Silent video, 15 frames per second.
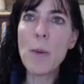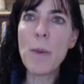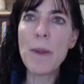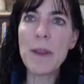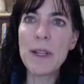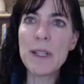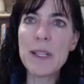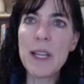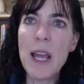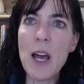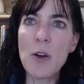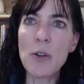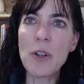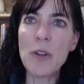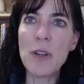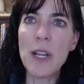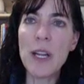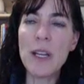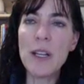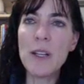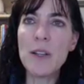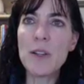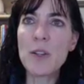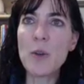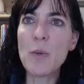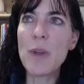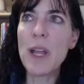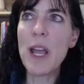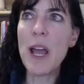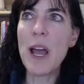Well, let's calculate it. So
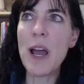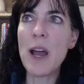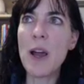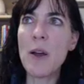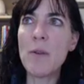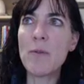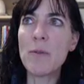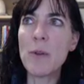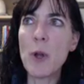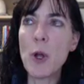we have